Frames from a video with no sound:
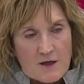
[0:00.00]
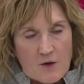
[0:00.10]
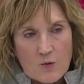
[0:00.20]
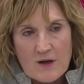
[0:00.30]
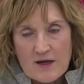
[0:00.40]

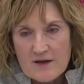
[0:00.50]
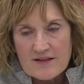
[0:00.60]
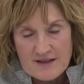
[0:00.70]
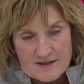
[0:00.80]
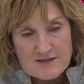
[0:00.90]
Well,
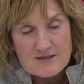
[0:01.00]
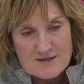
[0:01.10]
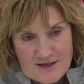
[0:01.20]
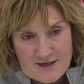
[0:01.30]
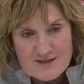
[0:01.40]
yes,
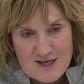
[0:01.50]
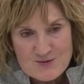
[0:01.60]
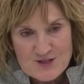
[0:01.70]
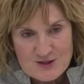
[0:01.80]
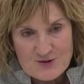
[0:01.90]
yes,
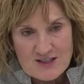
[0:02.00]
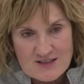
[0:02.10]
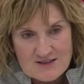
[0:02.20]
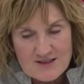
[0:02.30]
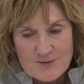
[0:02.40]

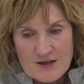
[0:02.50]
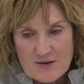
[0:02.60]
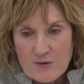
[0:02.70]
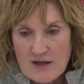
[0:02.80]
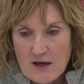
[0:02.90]
absolutely. I
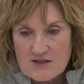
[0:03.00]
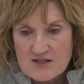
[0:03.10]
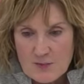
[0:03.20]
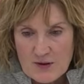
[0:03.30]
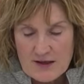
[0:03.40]
mean, we lost
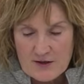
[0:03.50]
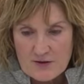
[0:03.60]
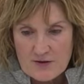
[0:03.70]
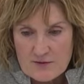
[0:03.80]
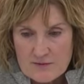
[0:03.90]
a player,